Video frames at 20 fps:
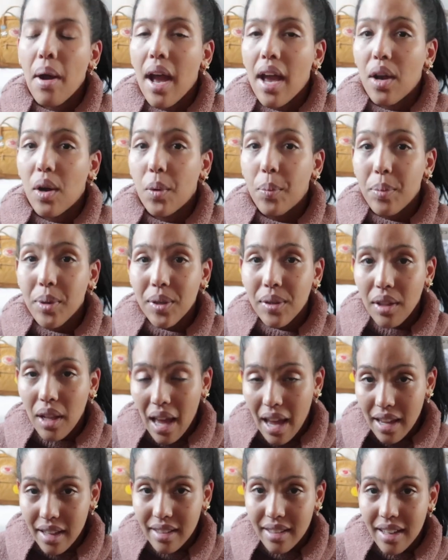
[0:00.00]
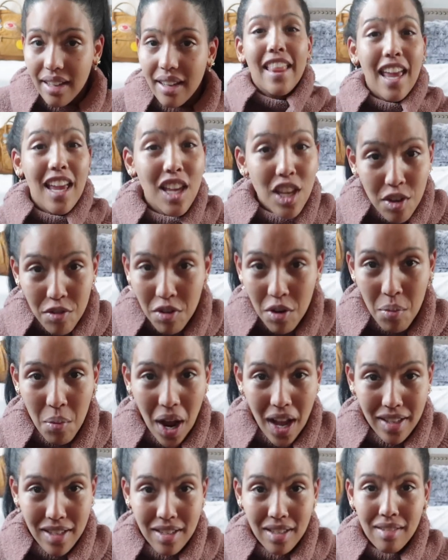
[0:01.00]
I hope you liked it. Thank you for
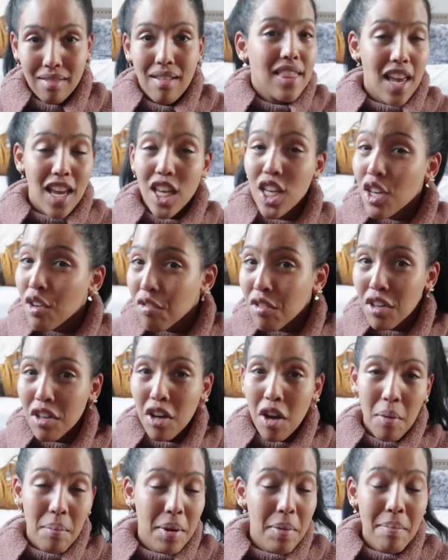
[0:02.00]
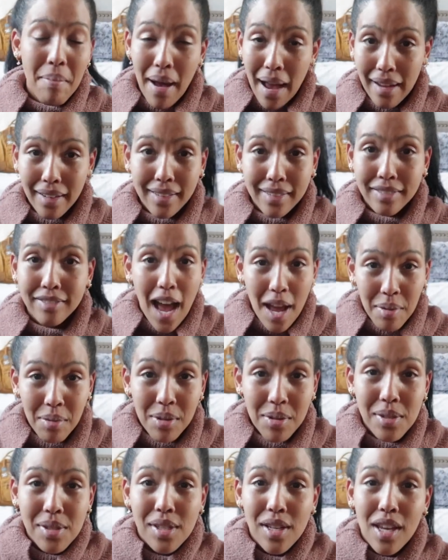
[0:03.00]
watching. Thank you for coming back. I
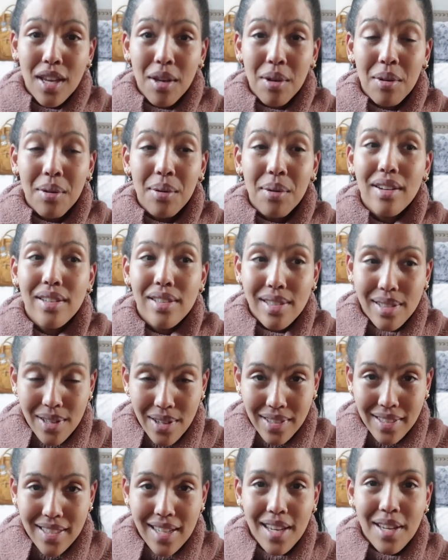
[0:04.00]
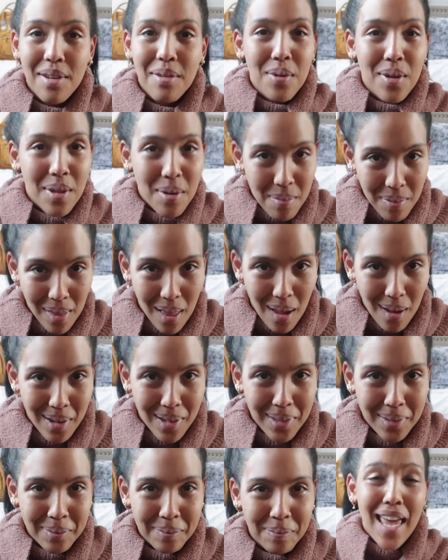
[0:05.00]
will see you on Sunday with a
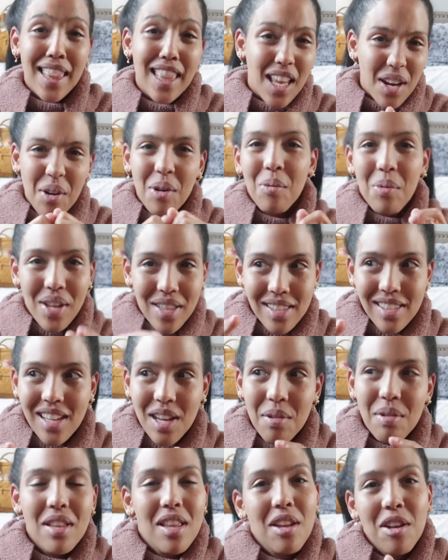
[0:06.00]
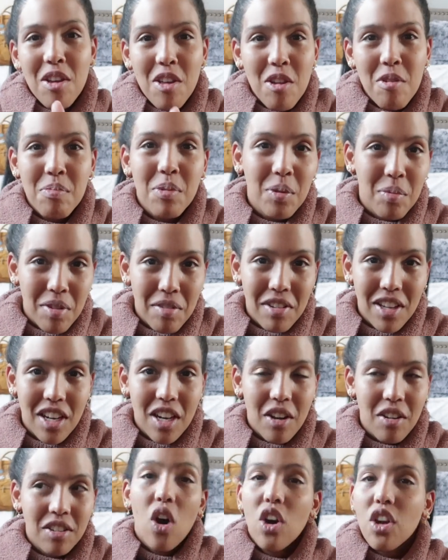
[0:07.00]
vlog. And then on Wednesday with another Vuvi
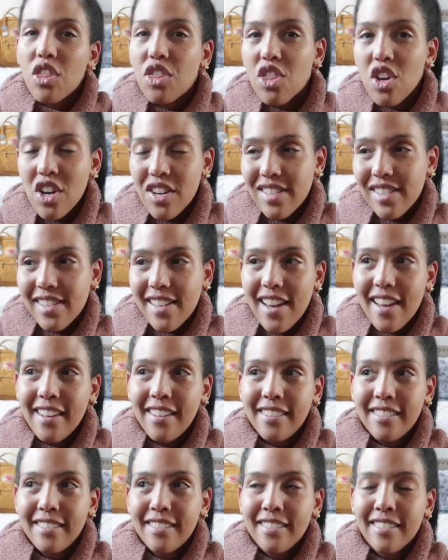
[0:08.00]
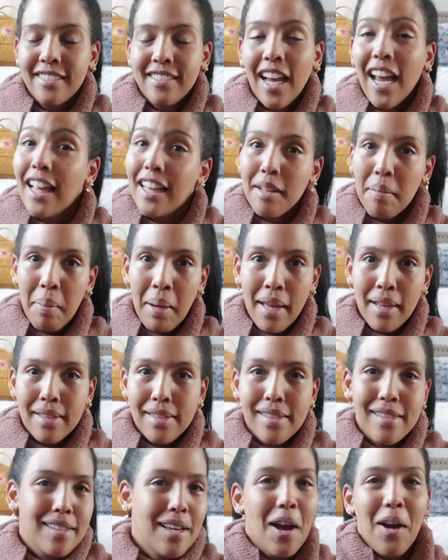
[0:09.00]
video. Or Thursday. It
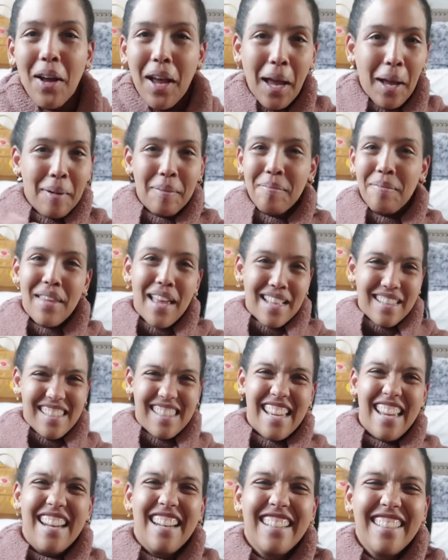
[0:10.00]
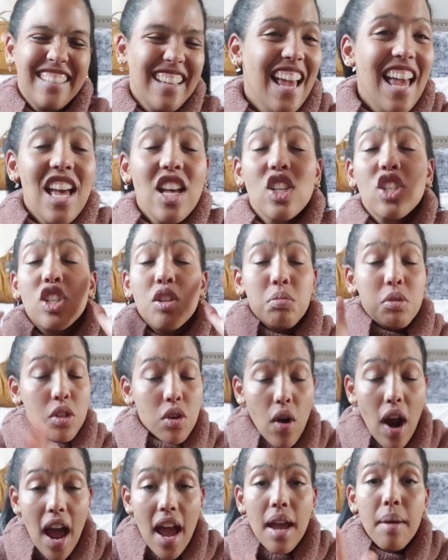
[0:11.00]
depends. Okay, that's it.
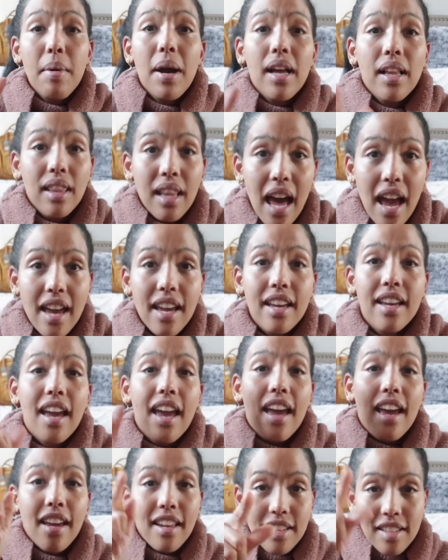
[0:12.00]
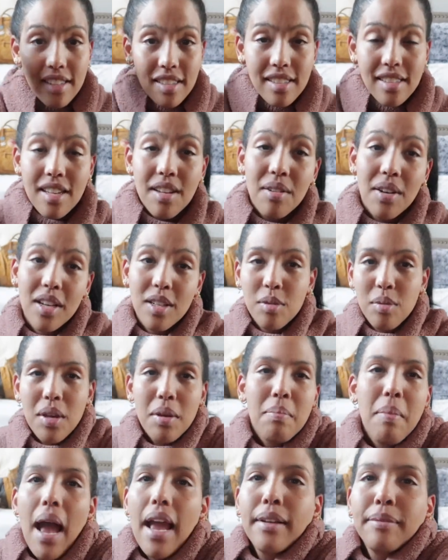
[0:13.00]
Subscribe, like, and see you next
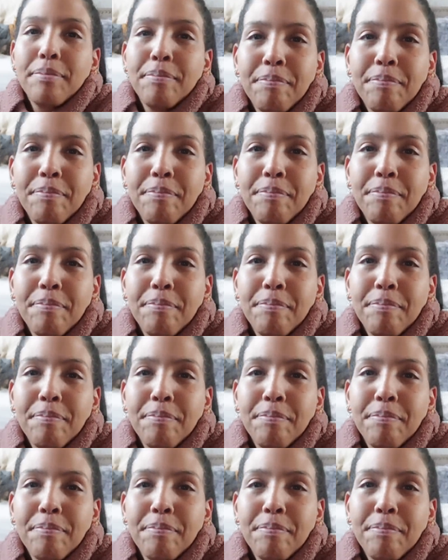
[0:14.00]
week. Bye.